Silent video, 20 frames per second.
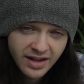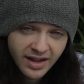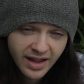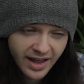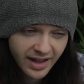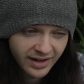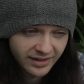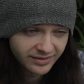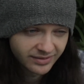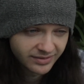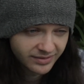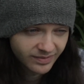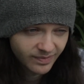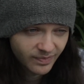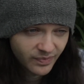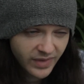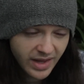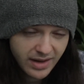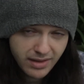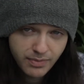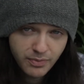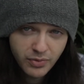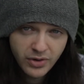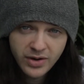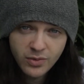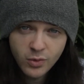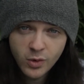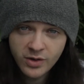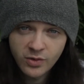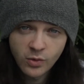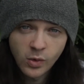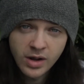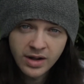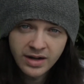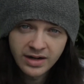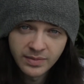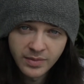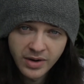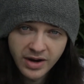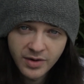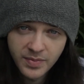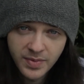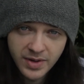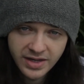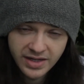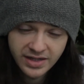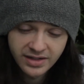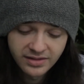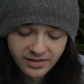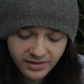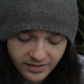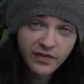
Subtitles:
And that's pretty worthwhile in my opinion.